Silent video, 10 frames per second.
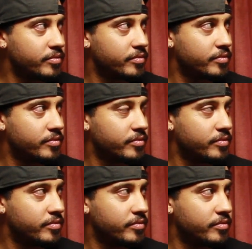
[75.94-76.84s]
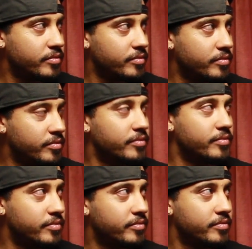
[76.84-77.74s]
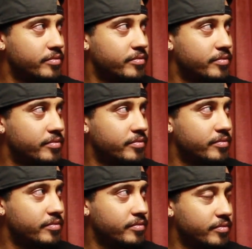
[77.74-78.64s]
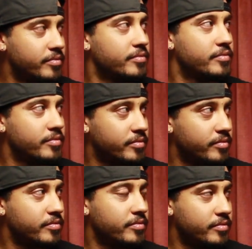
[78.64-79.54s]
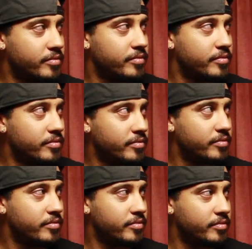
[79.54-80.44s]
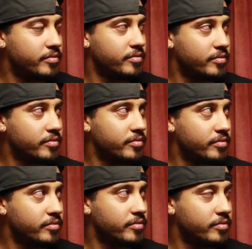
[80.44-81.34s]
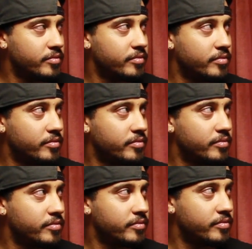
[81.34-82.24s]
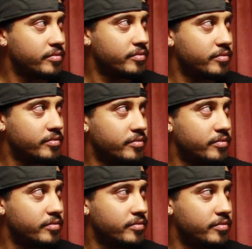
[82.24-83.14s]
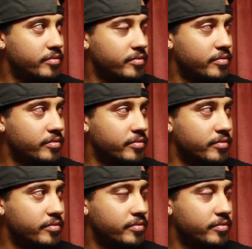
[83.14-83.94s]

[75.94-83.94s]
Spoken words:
No words are spoken by the person on screen.